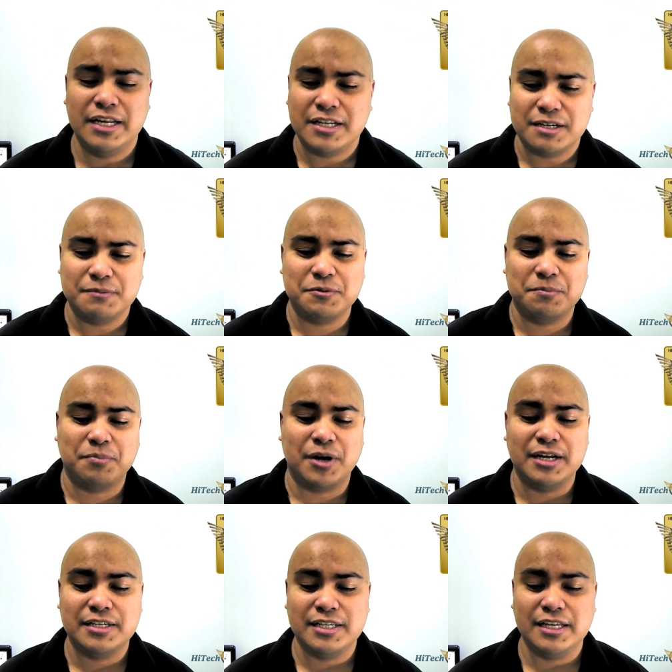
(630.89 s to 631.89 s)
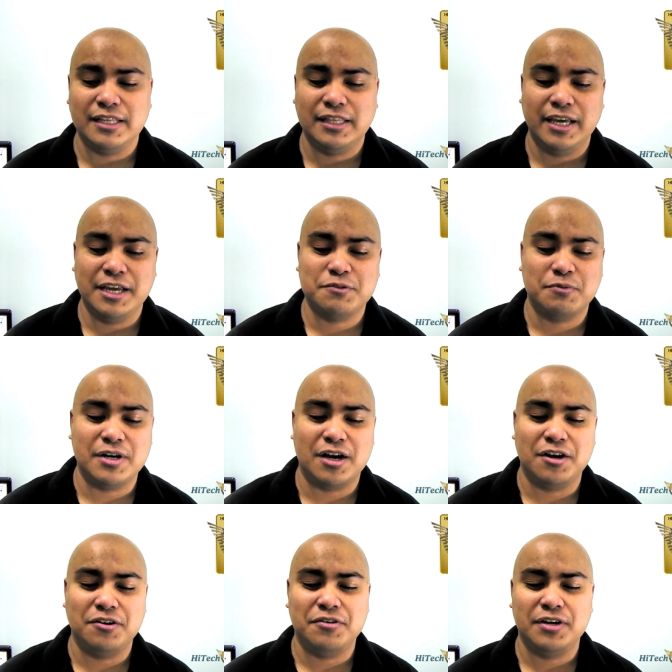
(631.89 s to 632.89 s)
in terms of pricing the
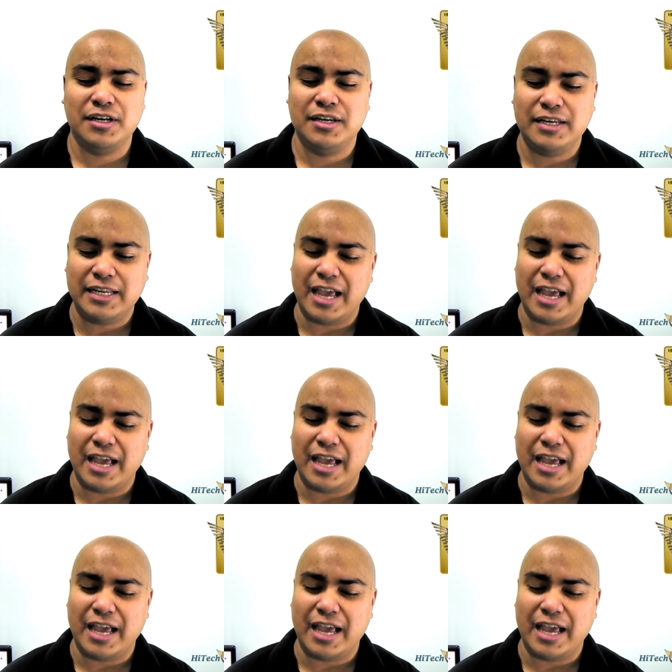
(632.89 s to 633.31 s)
h100